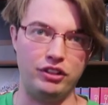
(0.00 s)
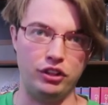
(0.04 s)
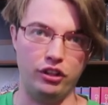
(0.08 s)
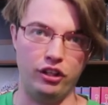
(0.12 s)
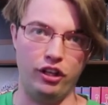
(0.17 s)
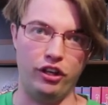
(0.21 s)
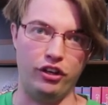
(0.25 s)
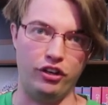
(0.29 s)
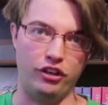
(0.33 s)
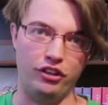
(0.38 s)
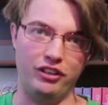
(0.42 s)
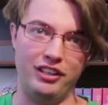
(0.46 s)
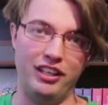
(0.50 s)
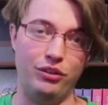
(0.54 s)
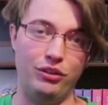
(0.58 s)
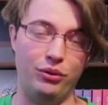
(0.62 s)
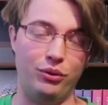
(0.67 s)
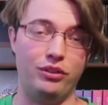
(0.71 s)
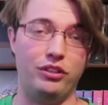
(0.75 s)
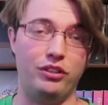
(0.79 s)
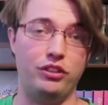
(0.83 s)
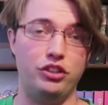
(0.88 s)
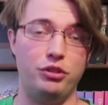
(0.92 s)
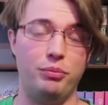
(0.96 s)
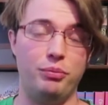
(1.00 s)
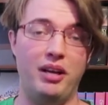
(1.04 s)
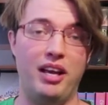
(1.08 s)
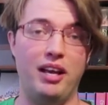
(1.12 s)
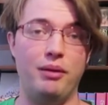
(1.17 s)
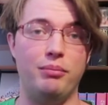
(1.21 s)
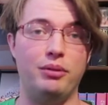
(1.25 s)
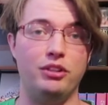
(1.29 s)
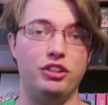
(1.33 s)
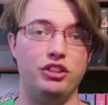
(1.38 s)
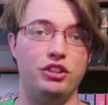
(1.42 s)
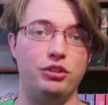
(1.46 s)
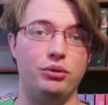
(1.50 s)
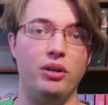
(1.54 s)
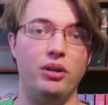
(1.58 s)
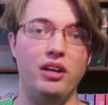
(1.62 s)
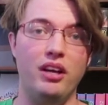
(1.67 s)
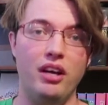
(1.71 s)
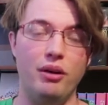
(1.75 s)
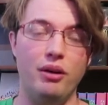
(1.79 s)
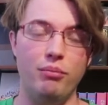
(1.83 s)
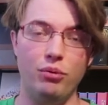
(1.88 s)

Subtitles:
to learn in order to be able to